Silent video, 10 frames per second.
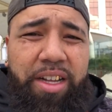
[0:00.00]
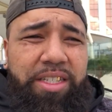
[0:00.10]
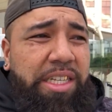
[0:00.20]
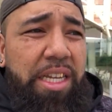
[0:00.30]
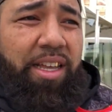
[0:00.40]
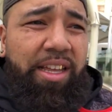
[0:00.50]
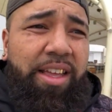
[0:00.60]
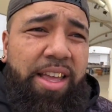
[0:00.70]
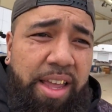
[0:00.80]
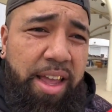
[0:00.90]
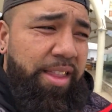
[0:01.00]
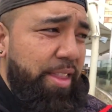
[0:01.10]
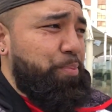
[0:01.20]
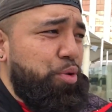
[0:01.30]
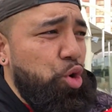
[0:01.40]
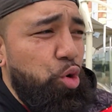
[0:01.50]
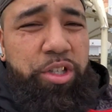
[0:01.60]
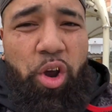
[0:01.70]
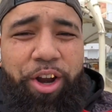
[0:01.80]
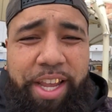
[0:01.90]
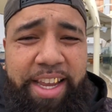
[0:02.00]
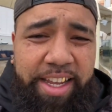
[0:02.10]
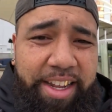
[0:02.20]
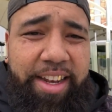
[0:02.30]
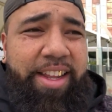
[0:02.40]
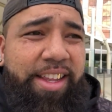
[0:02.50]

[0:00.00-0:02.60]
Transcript: us, the pools are heated.